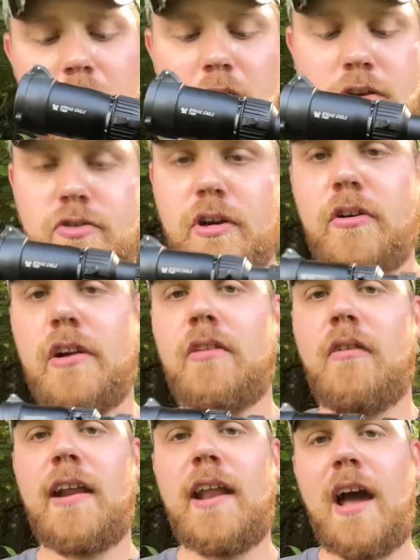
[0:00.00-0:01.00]
Trigger in it
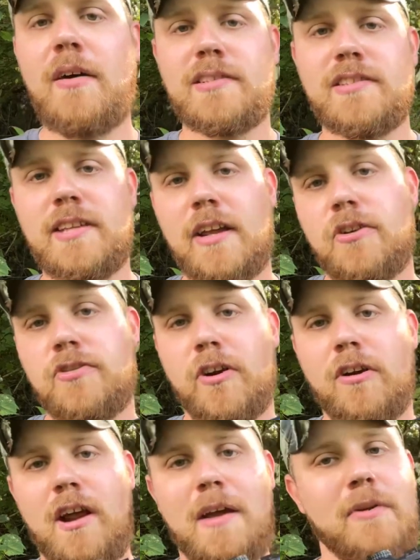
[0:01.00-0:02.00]
right now is a standard
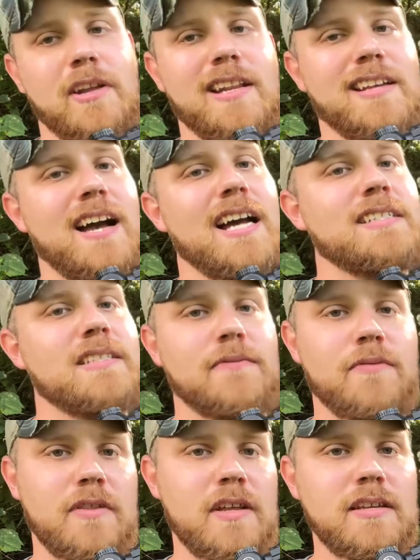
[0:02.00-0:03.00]
trigger. I am going to get a Geisley
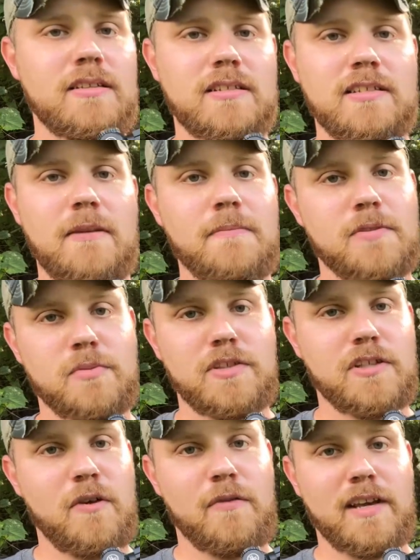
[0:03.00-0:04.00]
for this because I'm
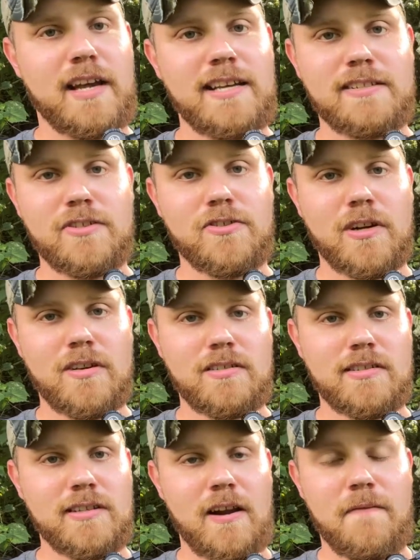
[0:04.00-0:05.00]
switching over to Geisley triggers
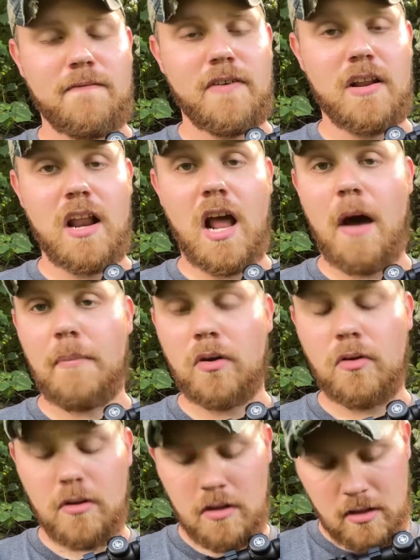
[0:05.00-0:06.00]
because they are
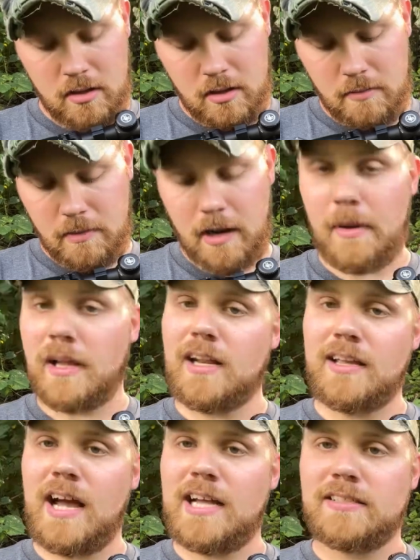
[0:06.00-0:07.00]
phenomenal. But I'm going to get
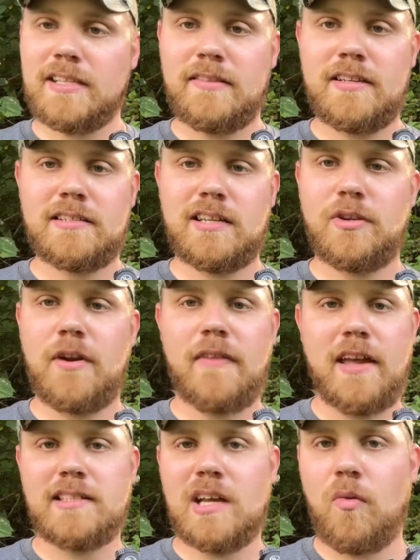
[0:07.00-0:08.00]
a Geisley in this. I do have the
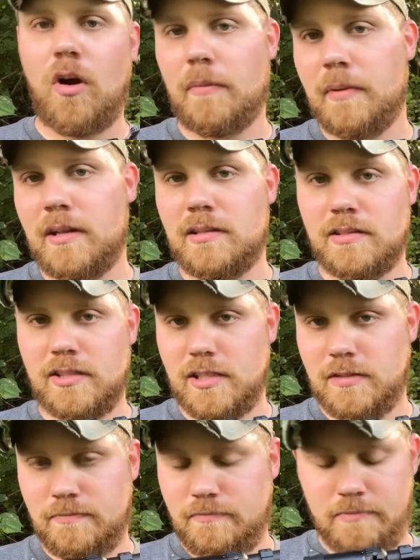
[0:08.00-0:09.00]
anti-walk pins
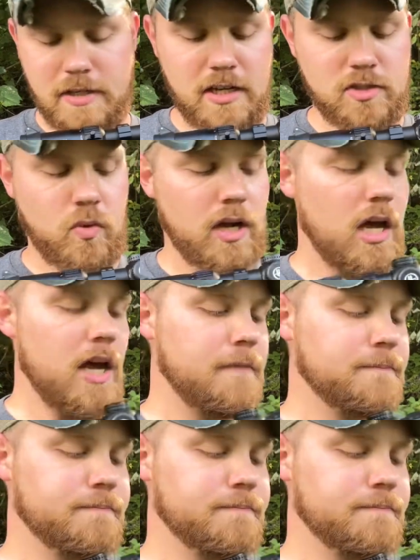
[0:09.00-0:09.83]
just because why not?